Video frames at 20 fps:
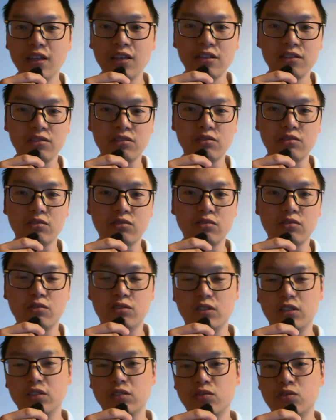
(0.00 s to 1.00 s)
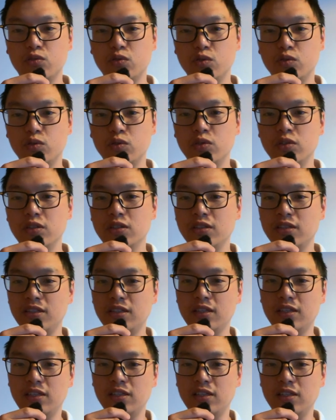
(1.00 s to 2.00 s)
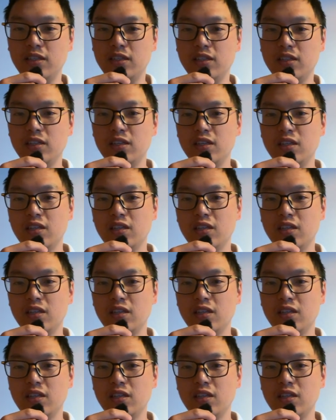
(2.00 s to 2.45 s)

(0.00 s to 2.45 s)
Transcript: So going through the